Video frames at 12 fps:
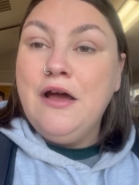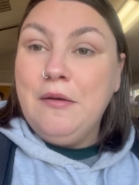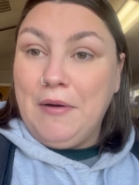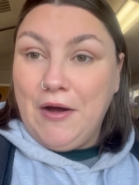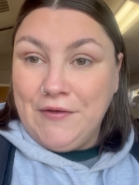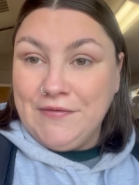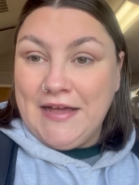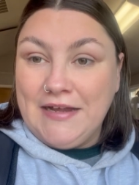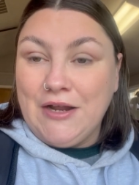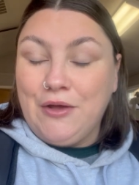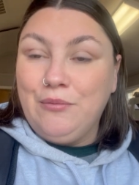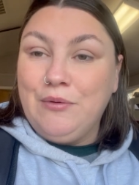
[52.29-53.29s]
But on that
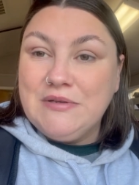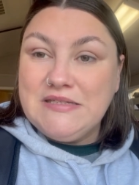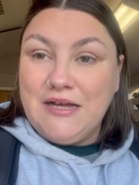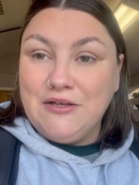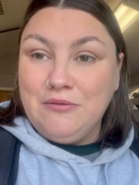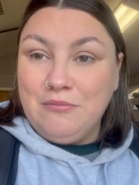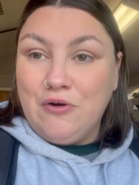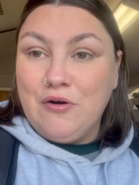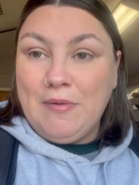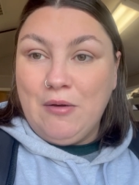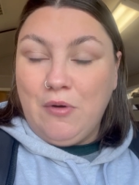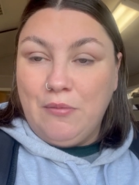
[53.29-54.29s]
note, we will tell you more
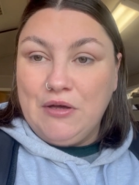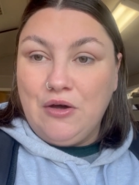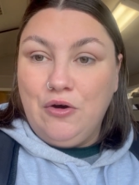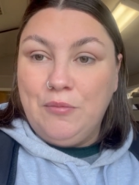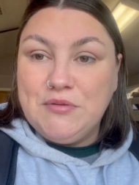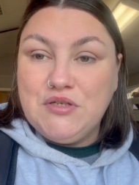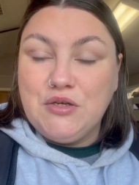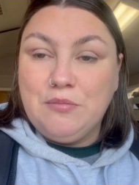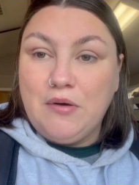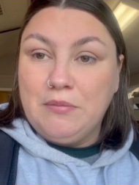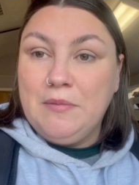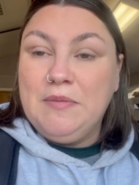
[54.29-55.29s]
about what we got up to
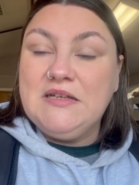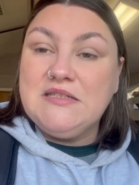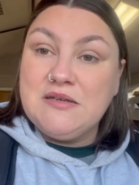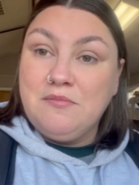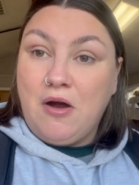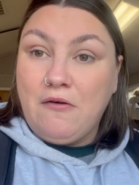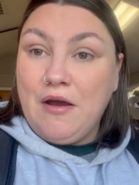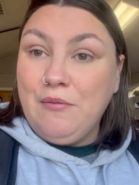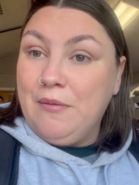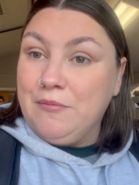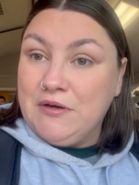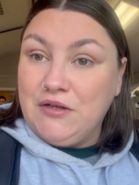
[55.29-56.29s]
probably tomorrow
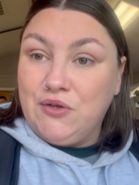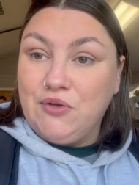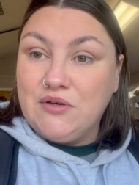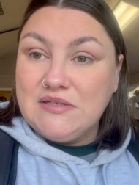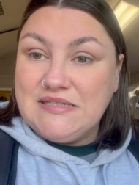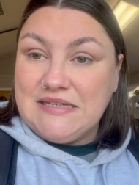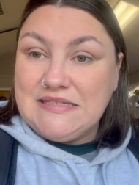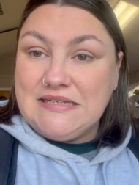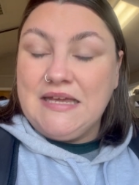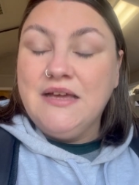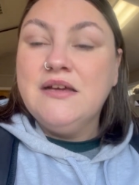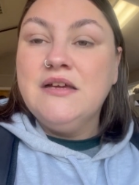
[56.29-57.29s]
when we're in New York
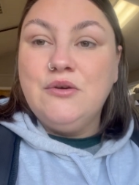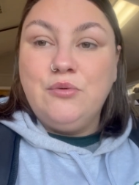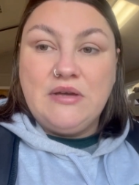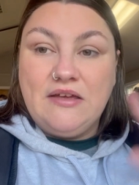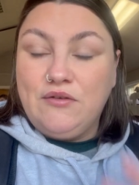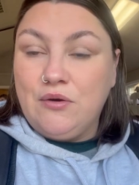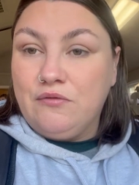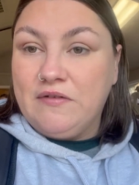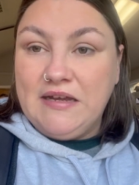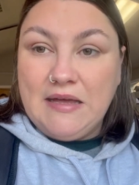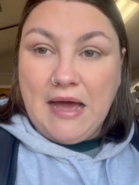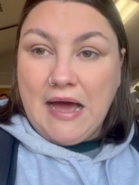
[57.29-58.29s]
City. We'll give you a
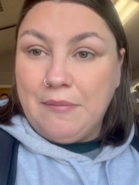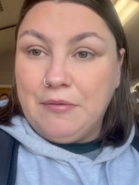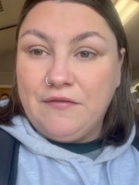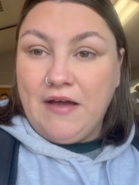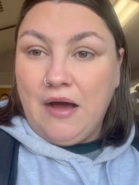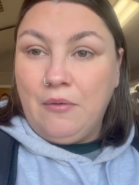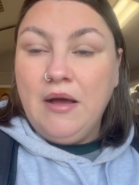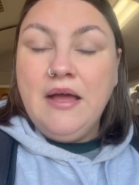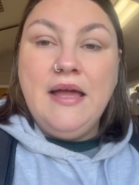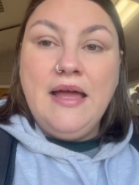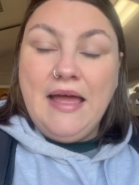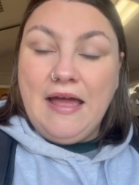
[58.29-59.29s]
recap of how
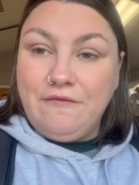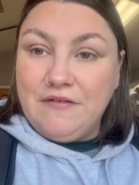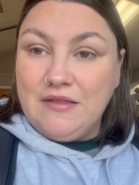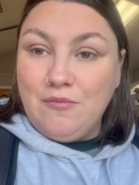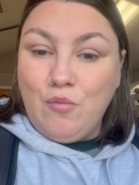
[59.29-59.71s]
everything